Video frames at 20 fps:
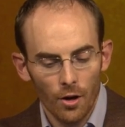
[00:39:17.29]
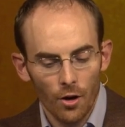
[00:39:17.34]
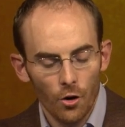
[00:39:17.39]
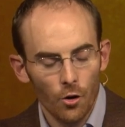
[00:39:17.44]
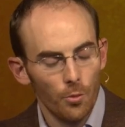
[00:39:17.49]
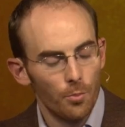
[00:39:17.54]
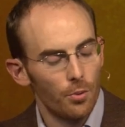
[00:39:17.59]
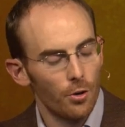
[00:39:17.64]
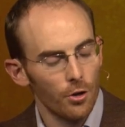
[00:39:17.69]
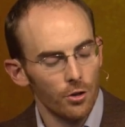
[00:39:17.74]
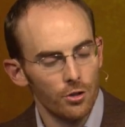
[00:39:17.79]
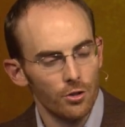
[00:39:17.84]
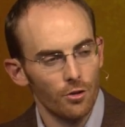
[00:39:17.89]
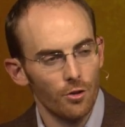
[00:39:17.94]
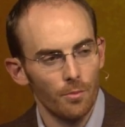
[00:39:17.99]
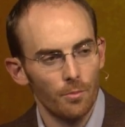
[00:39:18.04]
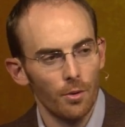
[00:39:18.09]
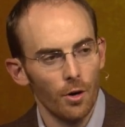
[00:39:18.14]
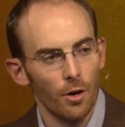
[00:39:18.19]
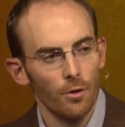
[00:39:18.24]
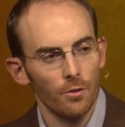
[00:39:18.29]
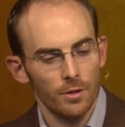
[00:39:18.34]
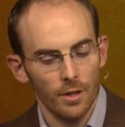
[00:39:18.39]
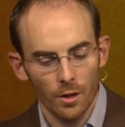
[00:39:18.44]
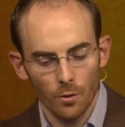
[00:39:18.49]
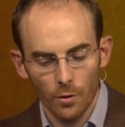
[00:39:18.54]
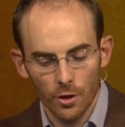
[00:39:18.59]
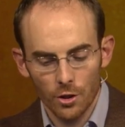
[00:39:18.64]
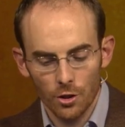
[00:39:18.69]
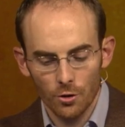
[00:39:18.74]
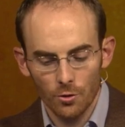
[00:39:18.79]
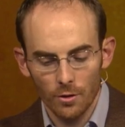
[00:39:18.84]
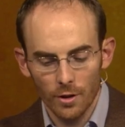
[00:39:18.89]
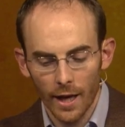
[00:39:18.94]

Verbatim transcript: who pushed the boat in which you